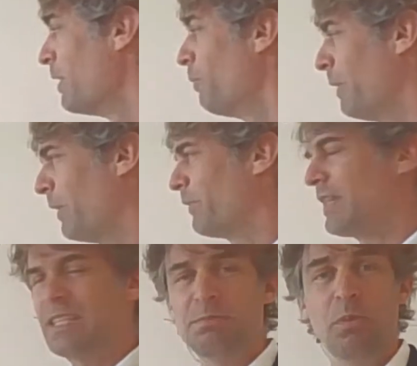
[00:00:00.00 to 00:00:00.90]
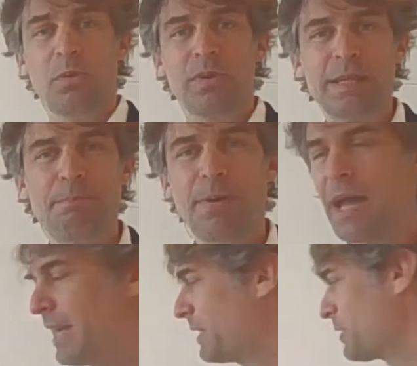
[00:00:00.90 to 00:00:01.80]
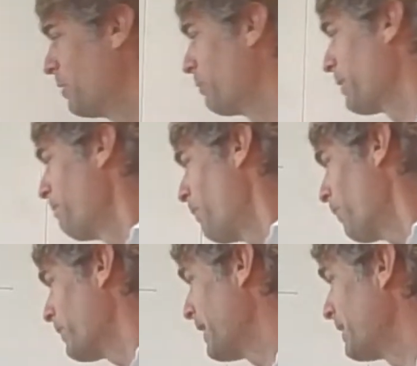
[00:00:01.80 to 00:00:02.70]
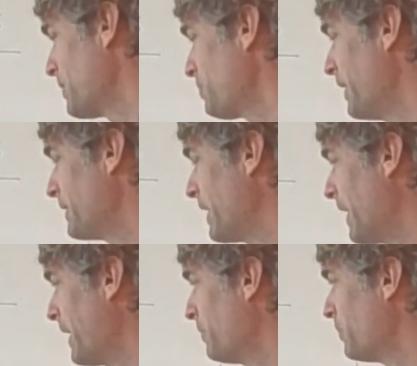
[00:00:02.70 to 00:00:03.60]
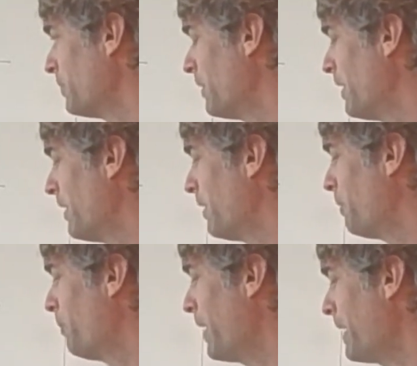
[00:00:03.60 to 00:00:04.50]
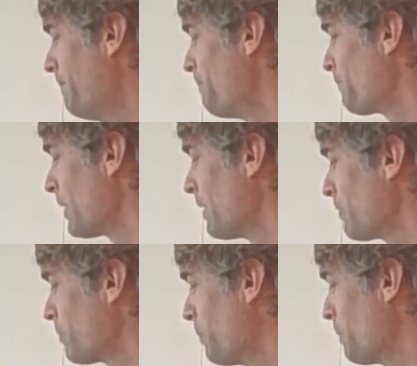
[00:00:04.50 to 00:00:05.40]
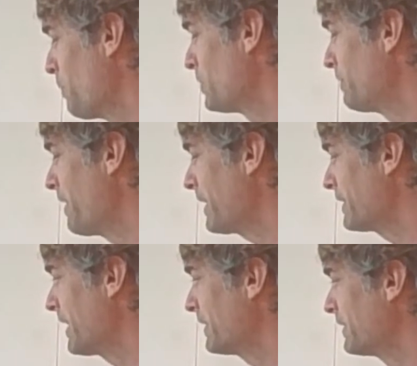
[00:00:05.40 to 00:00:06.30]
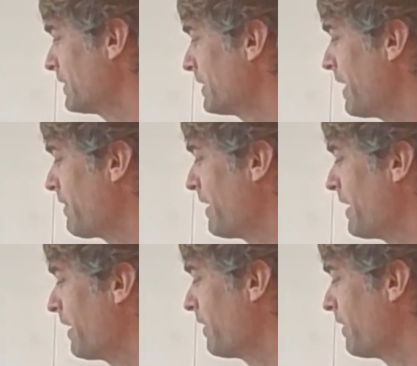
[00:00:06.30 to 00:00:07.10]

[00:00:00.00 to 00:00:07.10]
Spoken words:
Well, that's more than pi, so we're more than a straight angle away from the positive x-axis, and then here